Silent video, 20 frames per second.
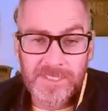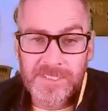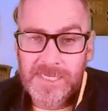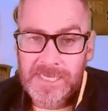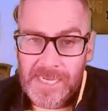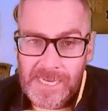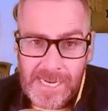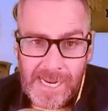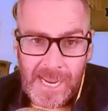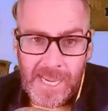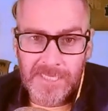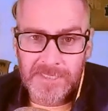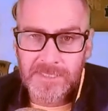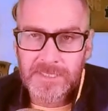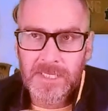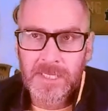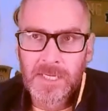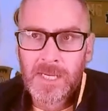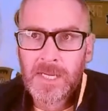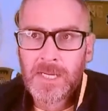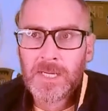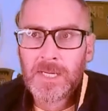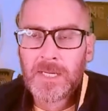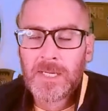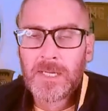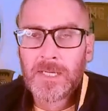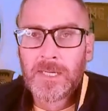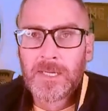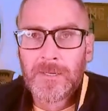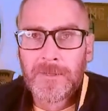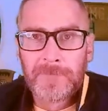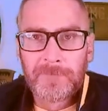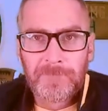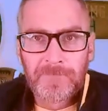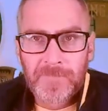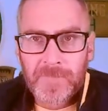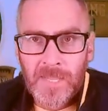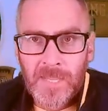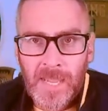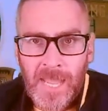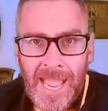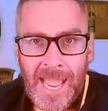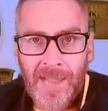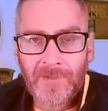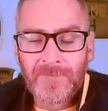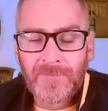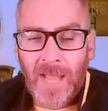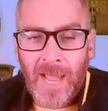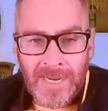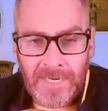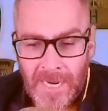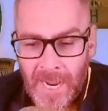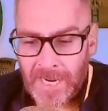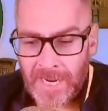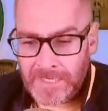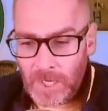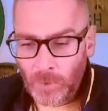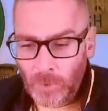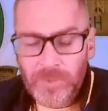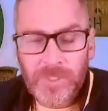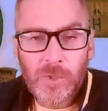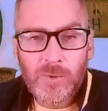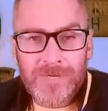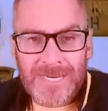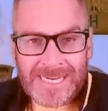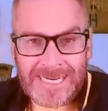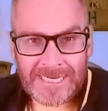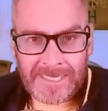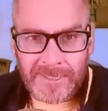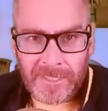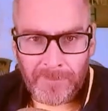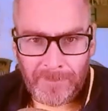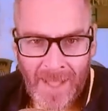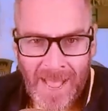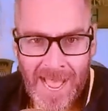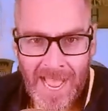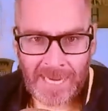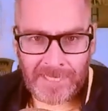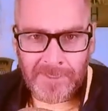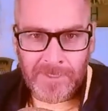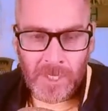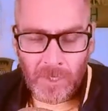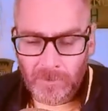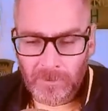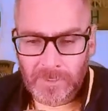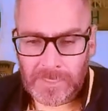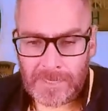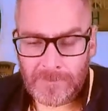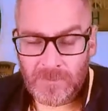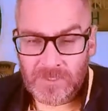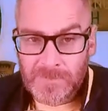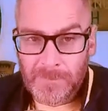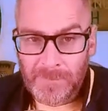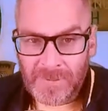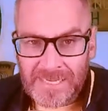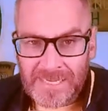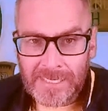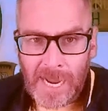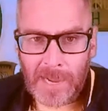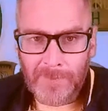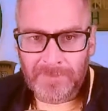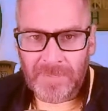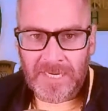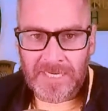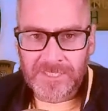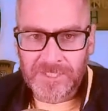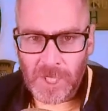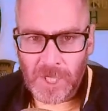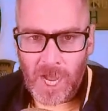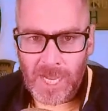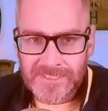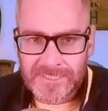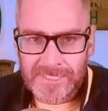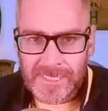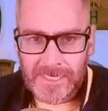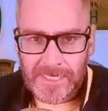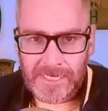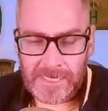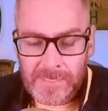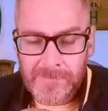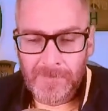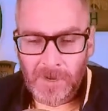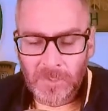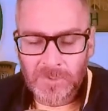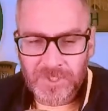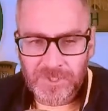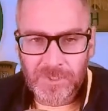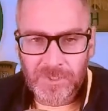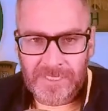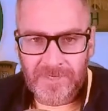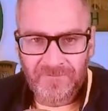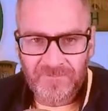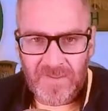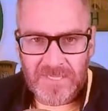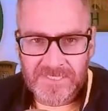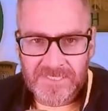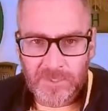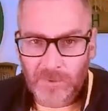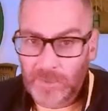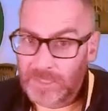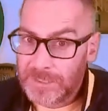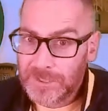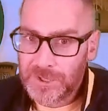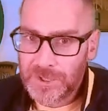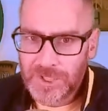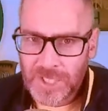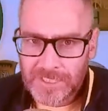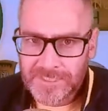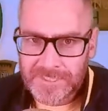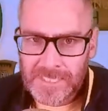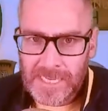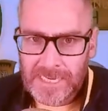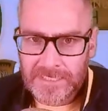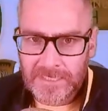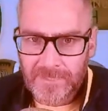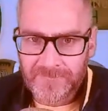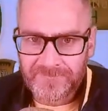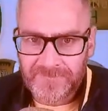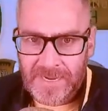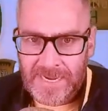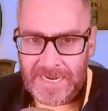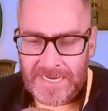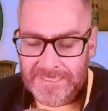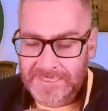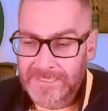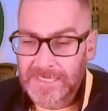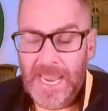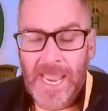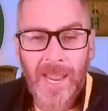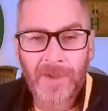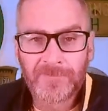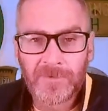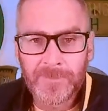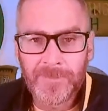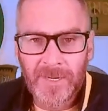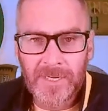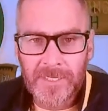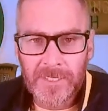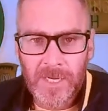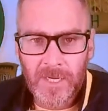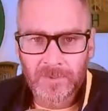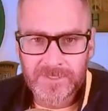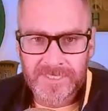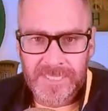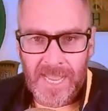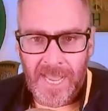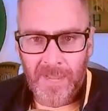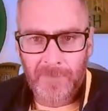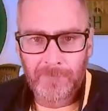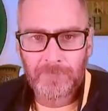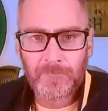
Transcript: can't have... I know you needed the bye. Notre Dame was beat up and exhausted, emotionally and physically, just like the fans. Everybody knows that.